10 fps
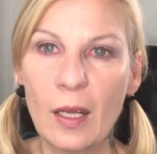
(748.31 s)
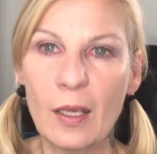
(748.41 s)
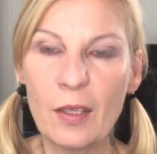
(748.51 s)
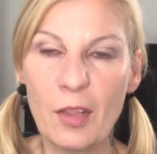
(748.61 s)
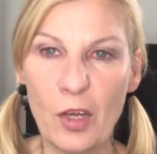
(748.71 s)

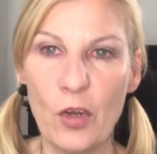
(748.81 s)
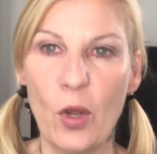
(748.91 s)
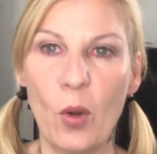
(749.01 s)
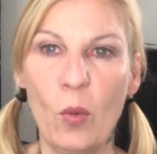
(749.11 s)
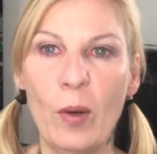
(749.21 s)
They
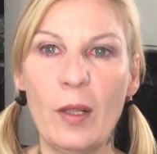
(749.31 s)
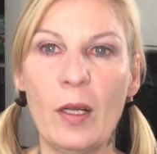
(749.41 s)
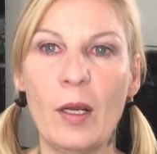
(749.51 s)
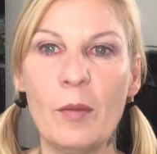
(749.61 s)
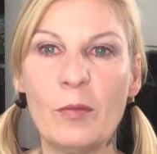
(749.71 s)
know when they
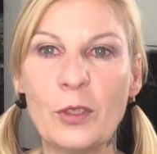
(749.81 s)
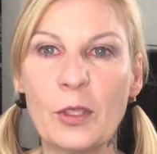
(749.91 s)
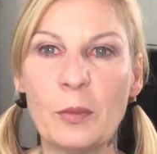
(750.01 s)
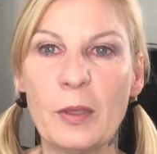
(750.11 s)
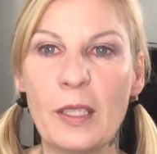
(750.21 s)
come
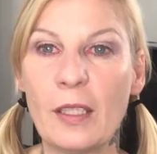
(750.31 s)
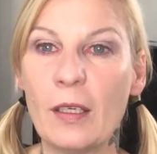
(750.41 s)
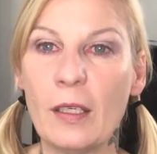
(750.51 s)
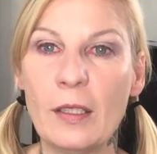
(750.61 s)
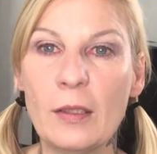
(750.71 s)
visit me that
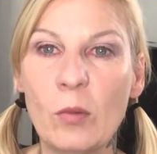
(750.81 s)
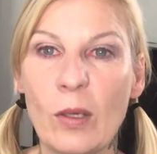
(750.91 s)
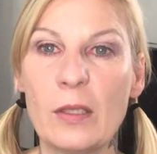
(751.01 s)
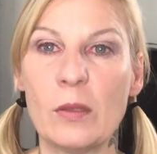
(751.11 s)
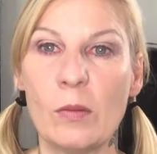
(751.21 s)
I need
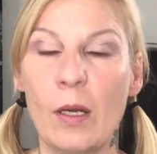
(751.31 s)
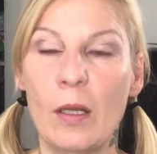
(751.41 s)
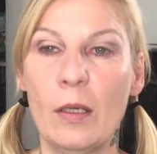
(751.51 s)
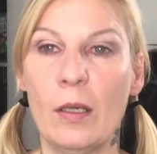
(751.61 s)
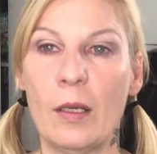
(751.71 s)
once in a while
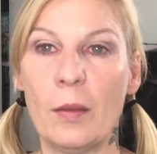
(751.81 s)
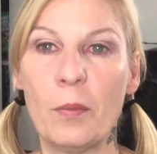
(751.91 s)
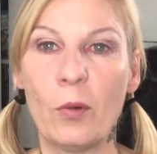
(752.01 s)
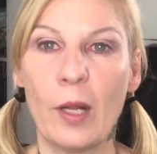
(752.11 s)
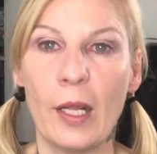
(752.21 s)
a little
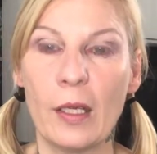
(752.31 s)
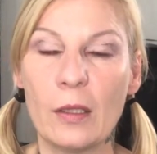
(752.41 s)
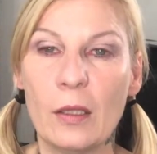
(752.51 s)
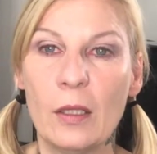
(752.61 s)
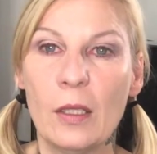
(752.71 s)
break.
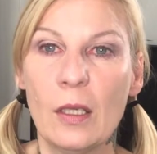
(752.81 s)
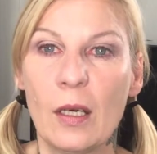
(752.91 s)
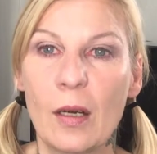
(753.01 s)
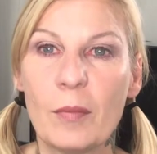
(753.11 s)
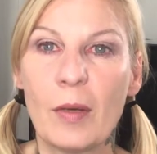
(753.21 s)

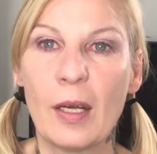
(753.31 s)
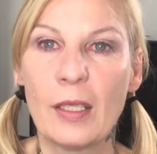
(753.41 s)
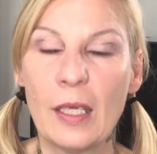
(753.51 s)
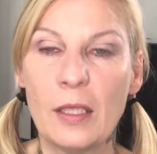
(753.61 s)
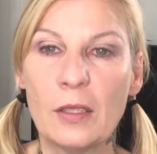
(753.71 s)
I
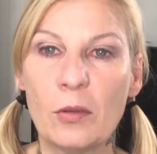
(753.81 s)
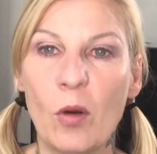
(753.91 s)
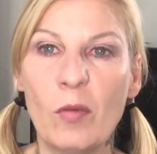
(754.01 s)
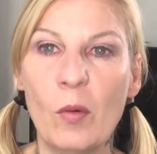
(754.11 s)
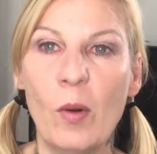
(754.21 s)
get
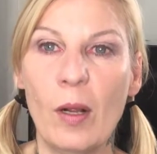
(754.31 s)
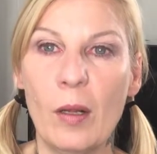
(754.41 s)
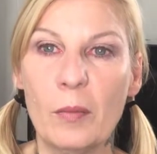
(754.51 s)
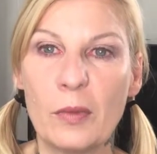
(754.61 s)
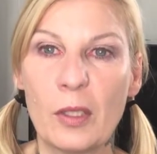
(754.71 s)

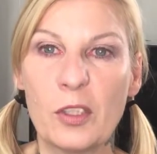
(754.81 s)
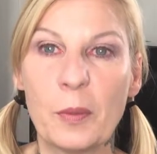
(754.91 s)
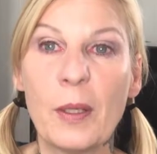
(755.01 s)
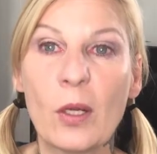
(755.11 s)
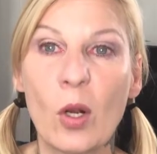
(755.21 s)
overwhelmed. I
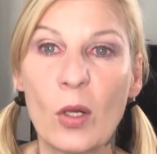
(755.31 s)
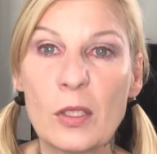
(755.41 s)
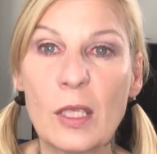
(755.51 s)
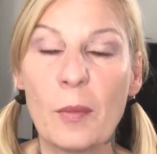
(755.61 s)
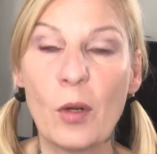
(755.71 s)
spend a lot of
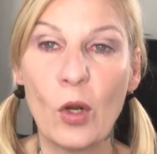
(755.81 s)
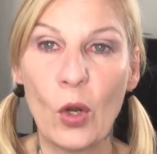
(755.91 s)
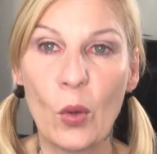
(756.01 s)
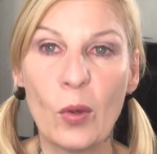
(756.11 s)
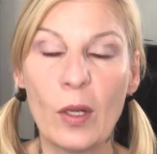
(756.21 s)
time
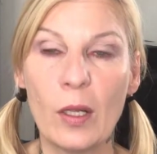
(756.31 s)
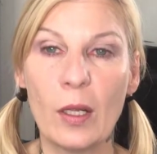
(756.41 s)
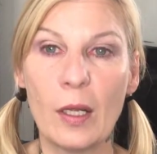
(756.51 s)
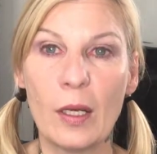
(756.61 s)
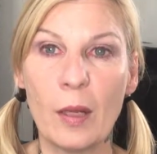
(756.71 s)
alone,
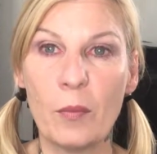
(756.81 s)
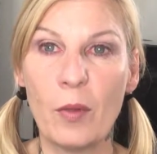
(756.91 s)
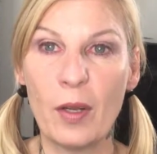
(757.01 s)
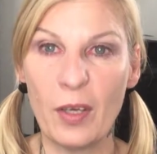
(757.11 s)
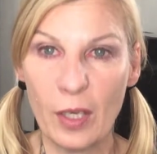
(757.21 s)
and
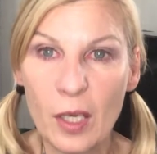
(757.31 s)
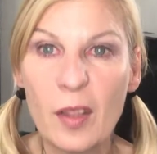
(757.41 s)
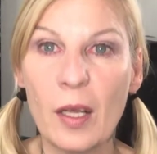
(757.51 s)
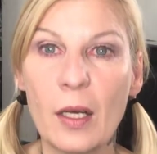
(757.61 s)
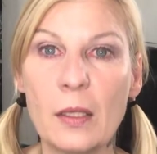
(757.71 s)
I need
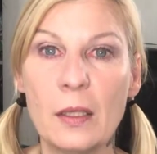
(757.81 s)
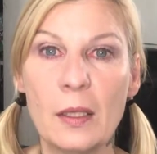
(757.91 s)
that.